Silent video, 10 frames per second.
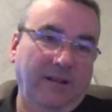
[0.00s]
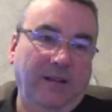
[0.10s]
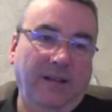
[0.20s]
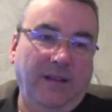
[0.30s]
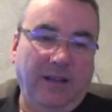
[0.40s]

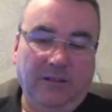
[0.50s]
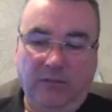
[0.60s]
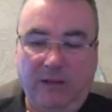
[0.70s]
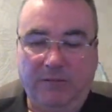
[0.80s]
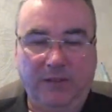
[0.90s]
I'll look
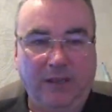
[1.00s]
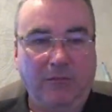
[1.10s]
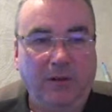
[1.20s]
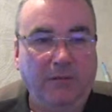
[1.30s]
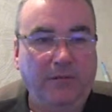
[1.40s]
out for that
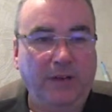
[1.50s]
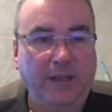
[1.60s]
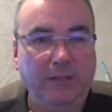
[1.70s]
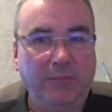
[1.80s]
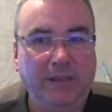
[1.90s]
one on
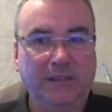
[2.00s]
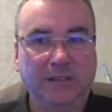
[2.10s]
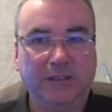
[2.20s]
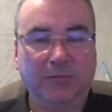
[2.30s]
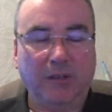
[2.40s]
Friday, mate, and
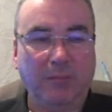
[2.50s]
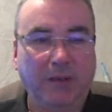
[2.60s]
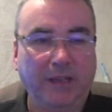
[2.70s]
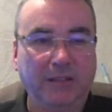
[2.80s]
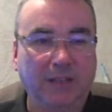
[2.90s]
see what your
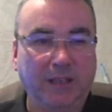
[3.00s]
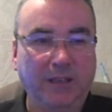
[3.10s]
pike's like.